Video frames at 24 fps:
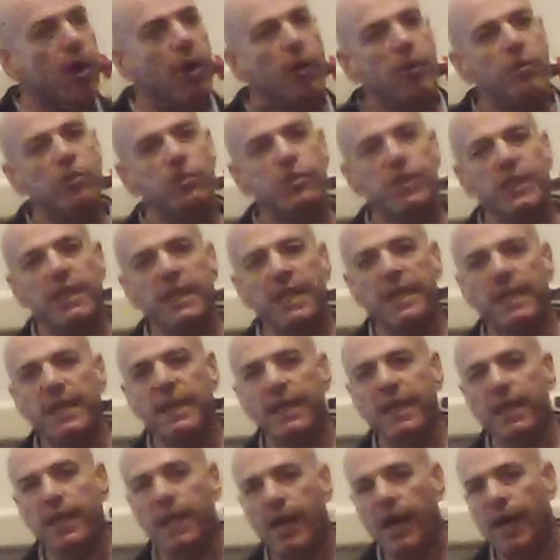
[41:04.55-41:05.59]
or is it going to
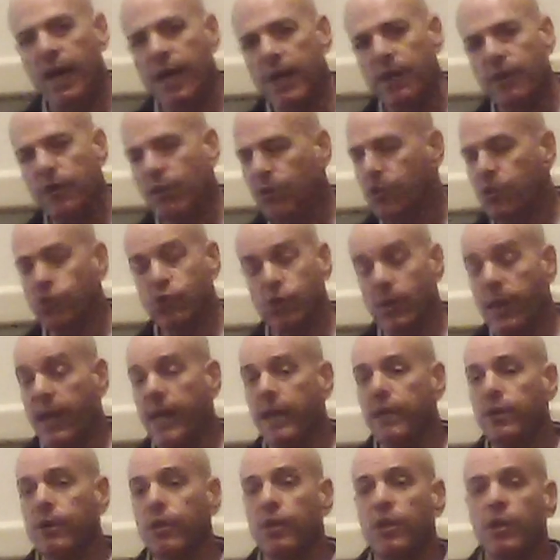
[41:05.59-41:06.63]
get hot or
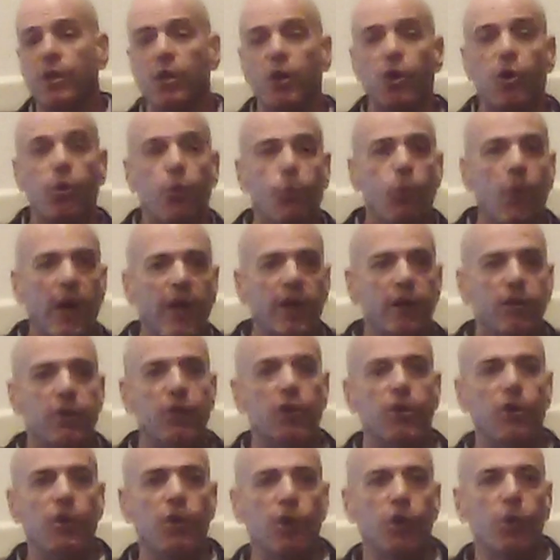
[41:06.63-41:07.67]
drier or wetter
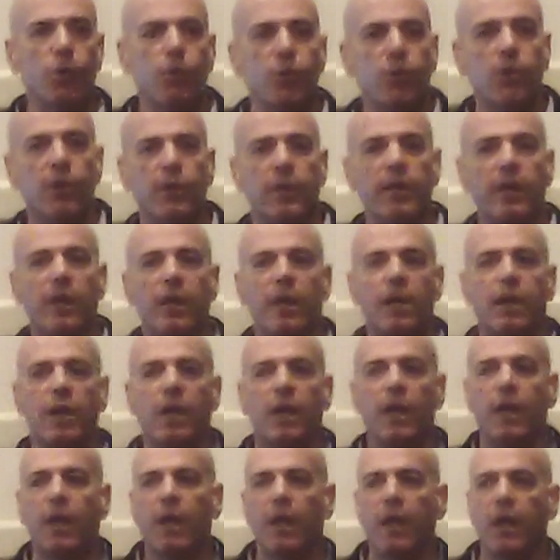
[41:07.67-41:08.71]
or cooler?
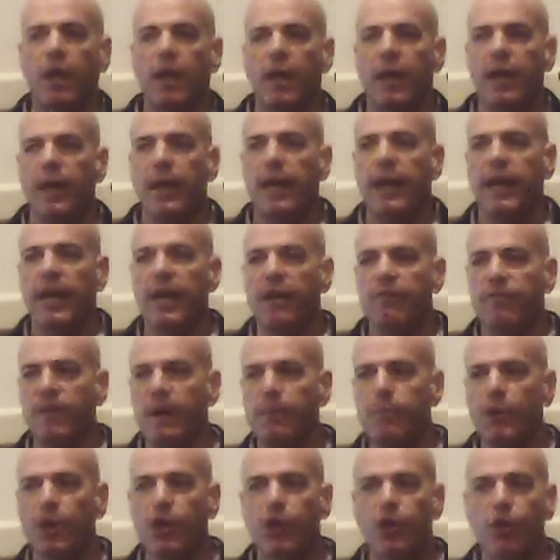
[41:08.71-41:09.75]
And if I'm
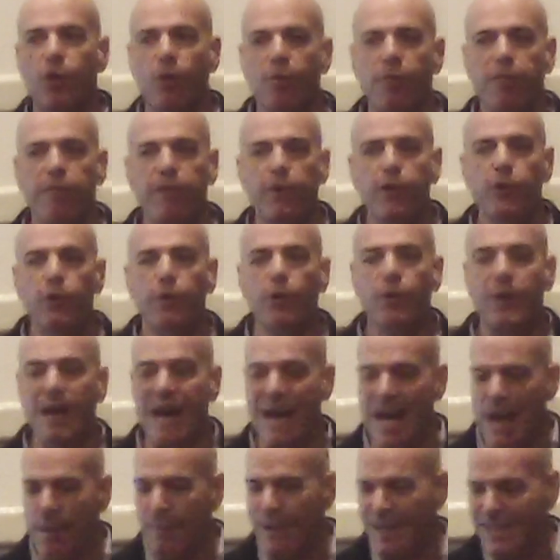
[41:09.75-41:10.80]
going to grow food,
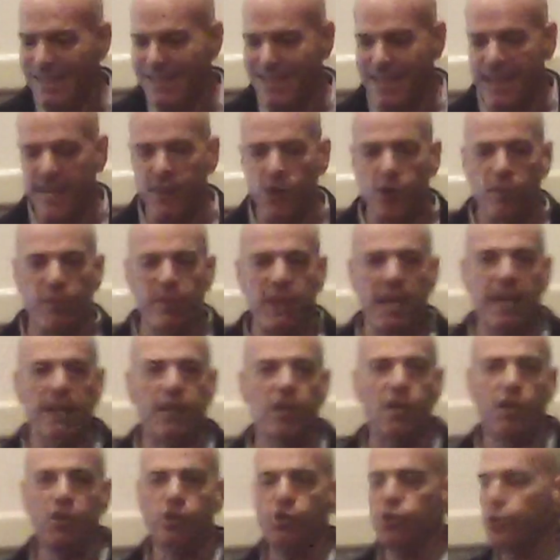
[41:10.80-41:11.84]
I'm going to take over that
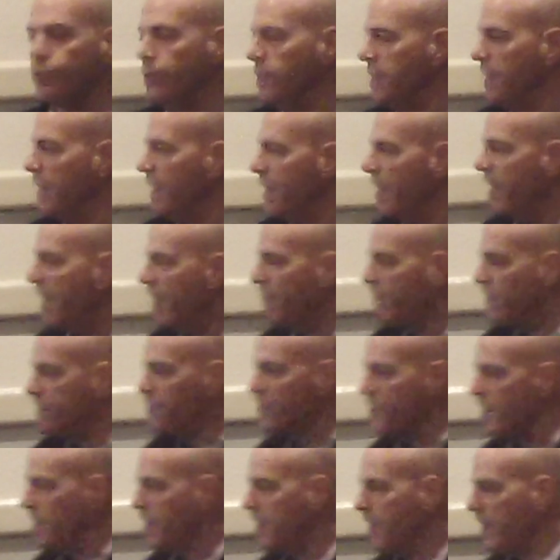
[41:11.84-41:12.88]
country if it's
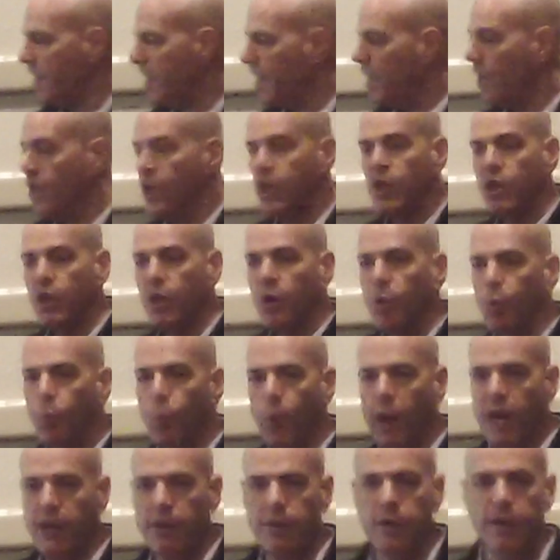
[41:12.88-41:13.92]
going to get
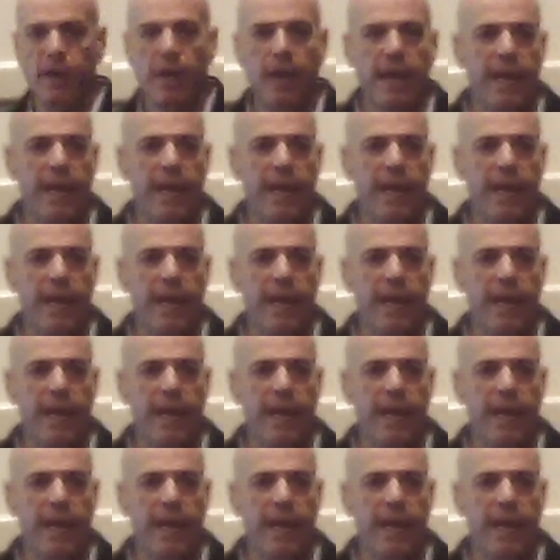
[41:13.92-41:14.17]
wetter